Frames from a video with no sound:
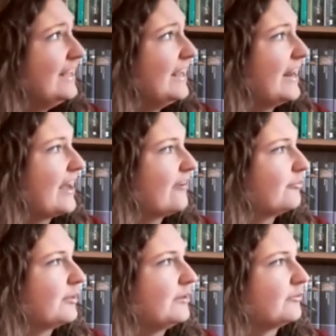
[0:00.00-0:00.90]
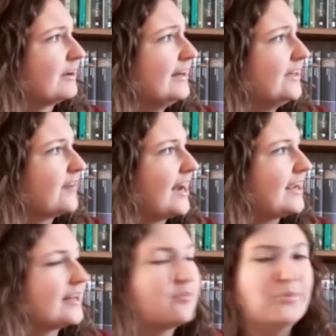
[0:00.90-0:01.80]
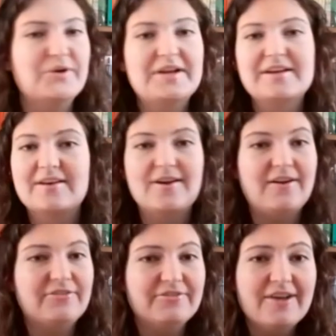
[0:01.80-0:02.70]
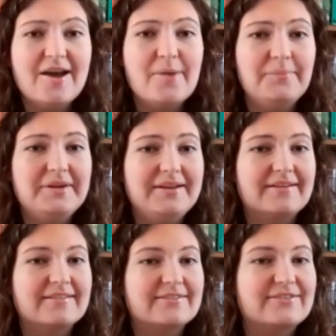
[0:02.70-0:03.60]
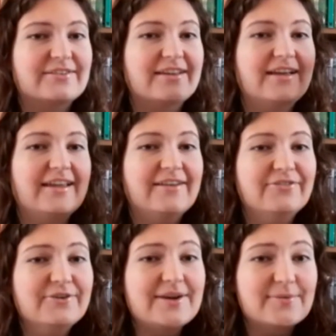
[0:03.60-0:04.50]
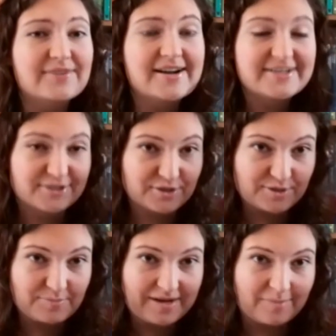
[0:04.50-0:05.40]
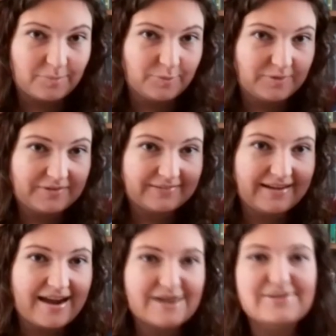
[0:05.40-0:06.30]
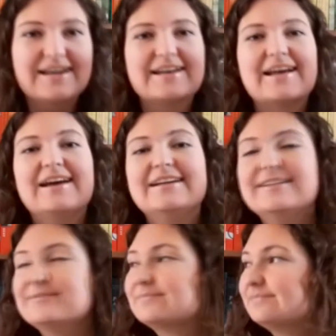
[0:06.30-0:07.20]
And I've been really dreading it, putting it off, because if you can write such a bad book, how can I